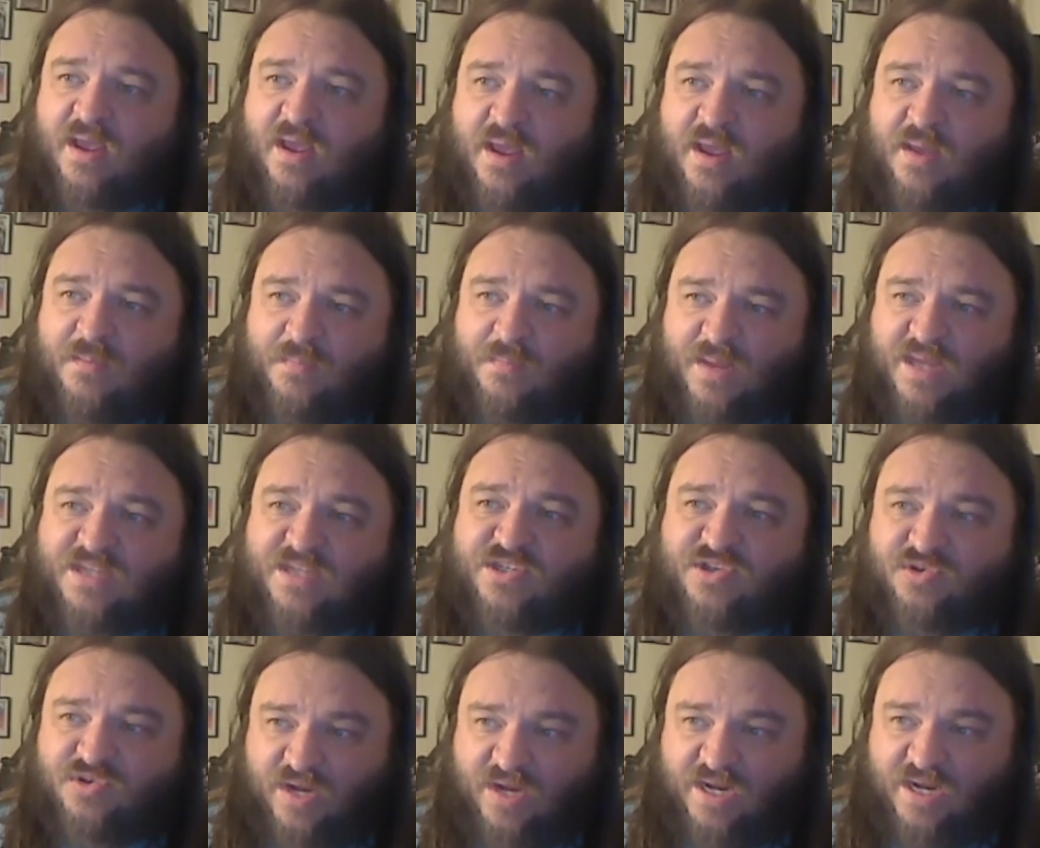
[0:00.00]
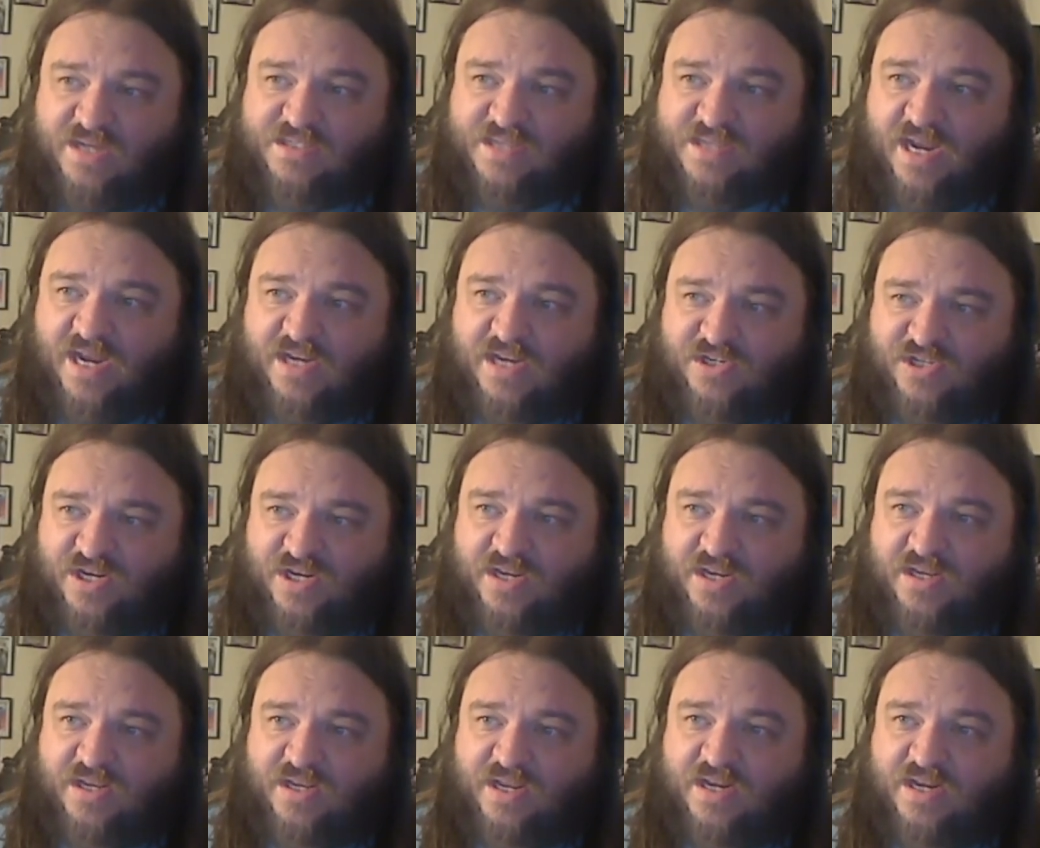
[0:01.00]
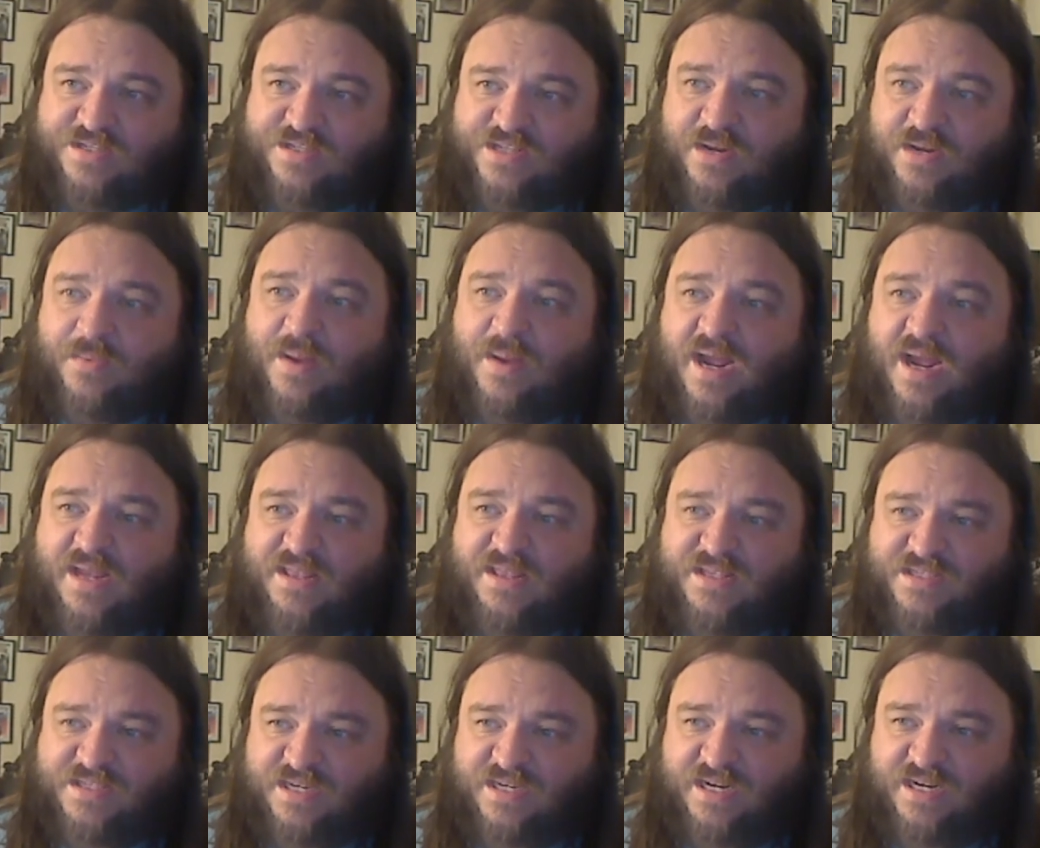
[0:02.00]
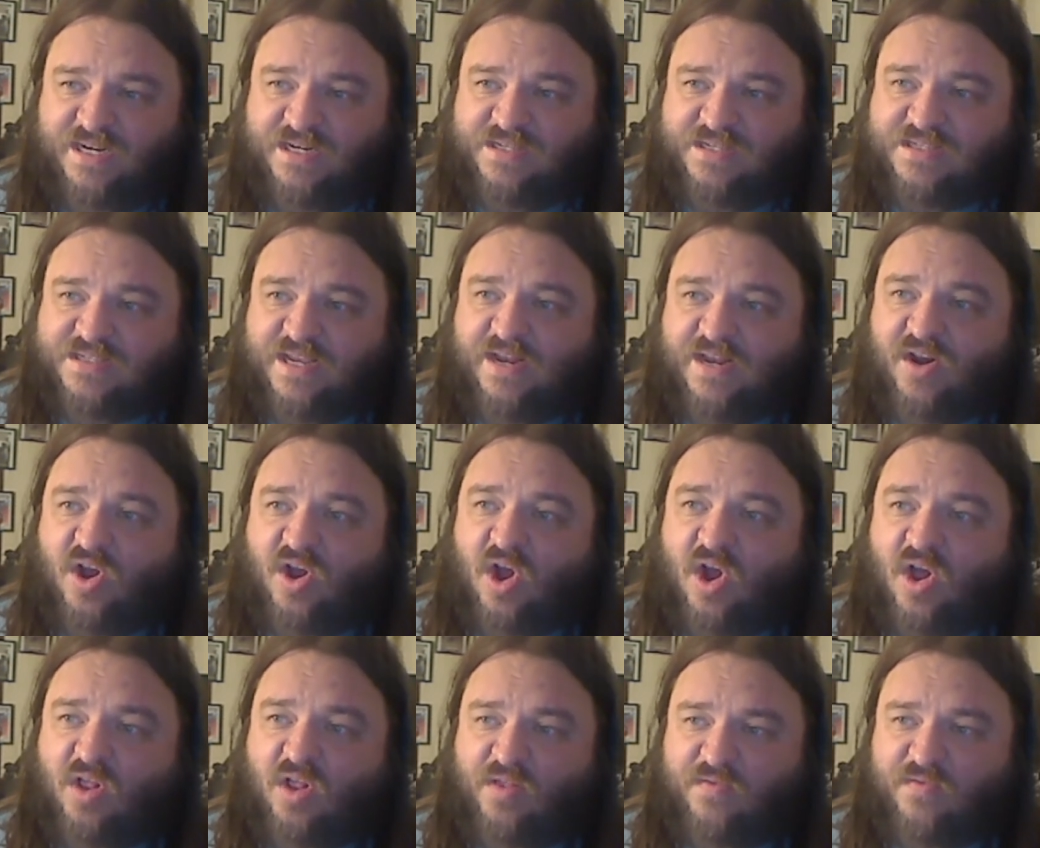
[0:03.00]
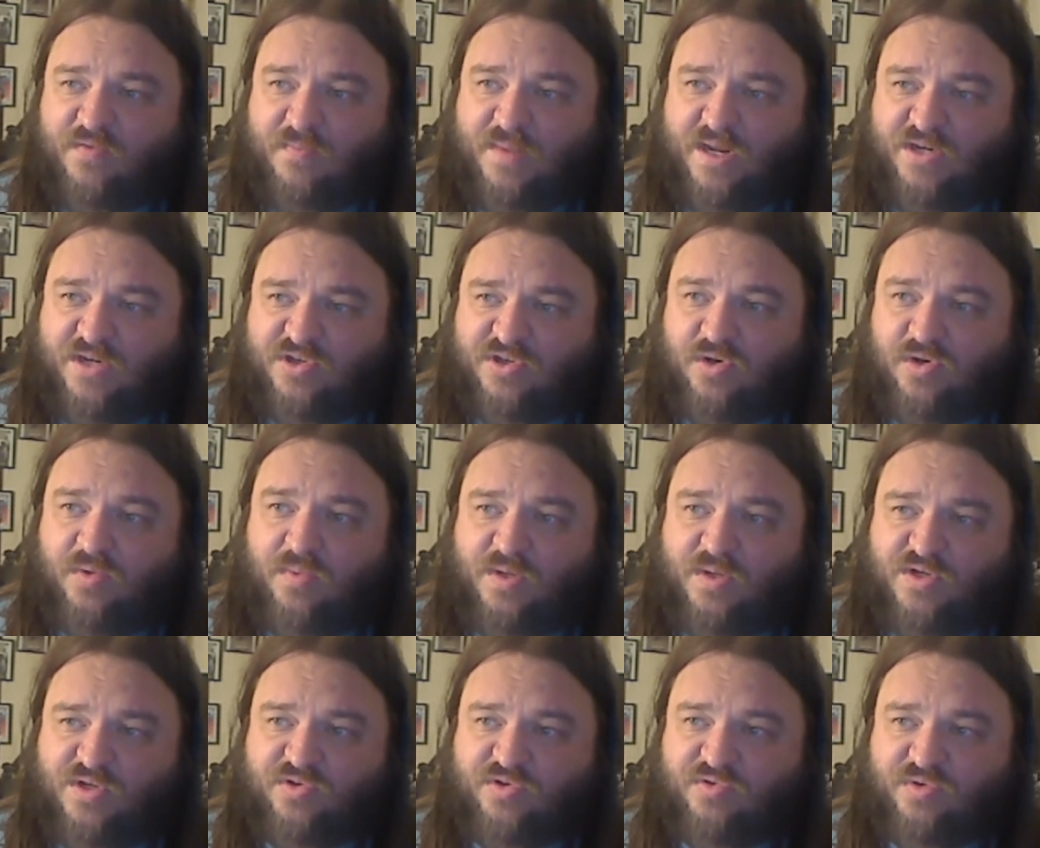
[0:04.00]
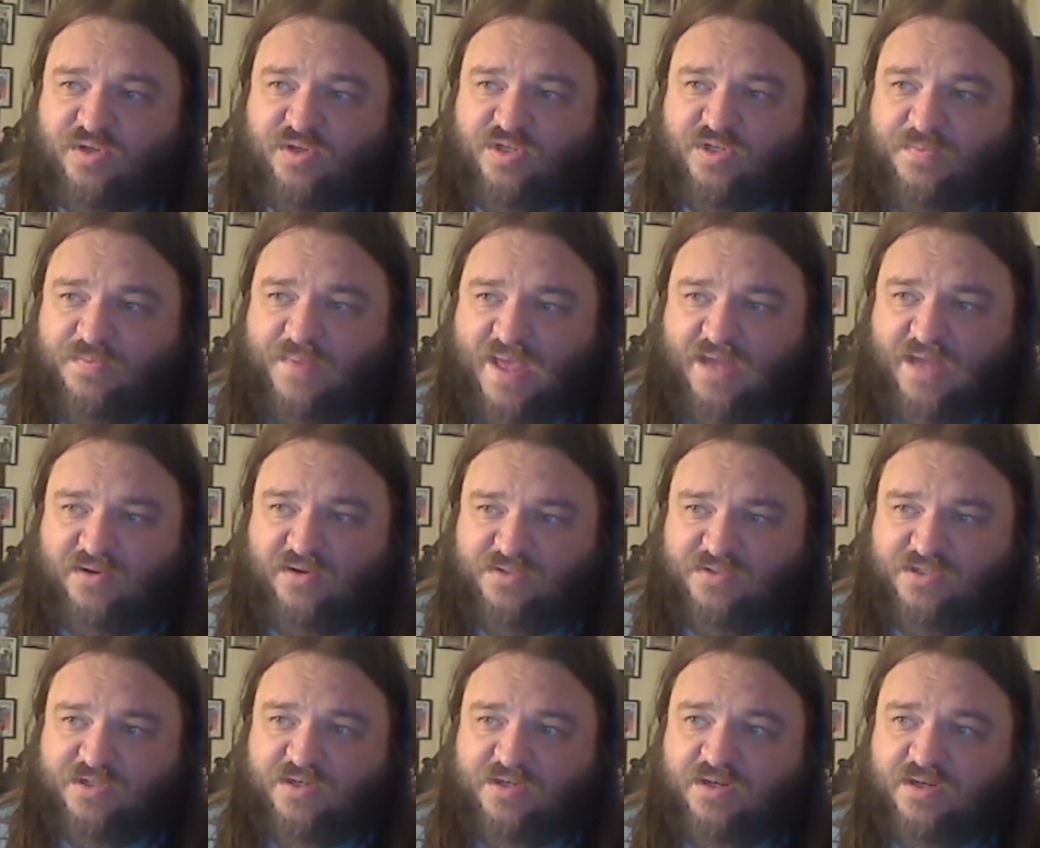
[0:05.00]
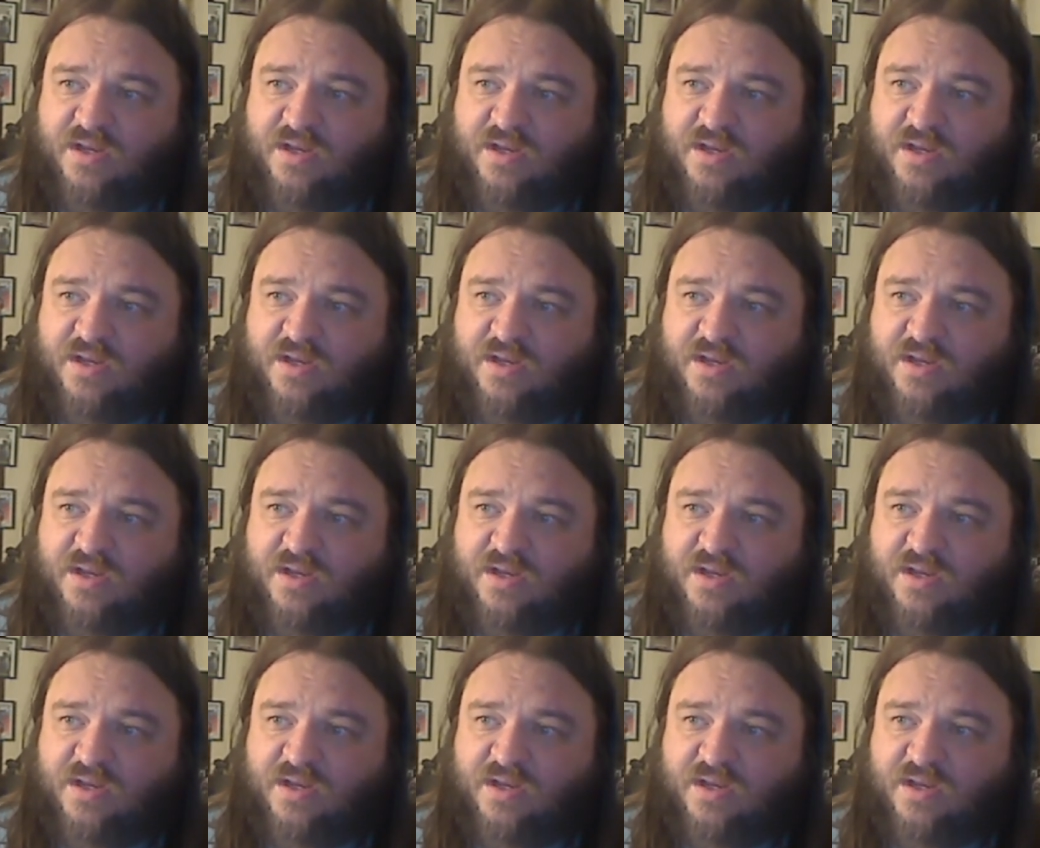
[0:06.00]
Mace trains Hasha, and he's there behind the scenes at all of the major original trilogy battles.